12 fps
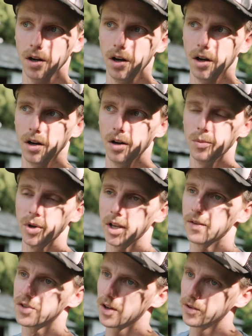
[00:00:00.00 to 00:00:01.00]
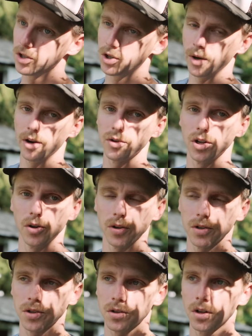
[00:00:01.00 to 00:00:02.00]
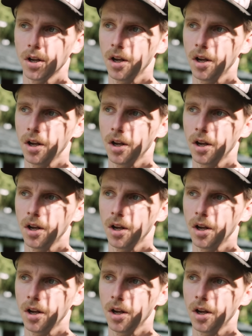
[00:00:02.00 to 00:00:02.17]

We gave 72-hour notice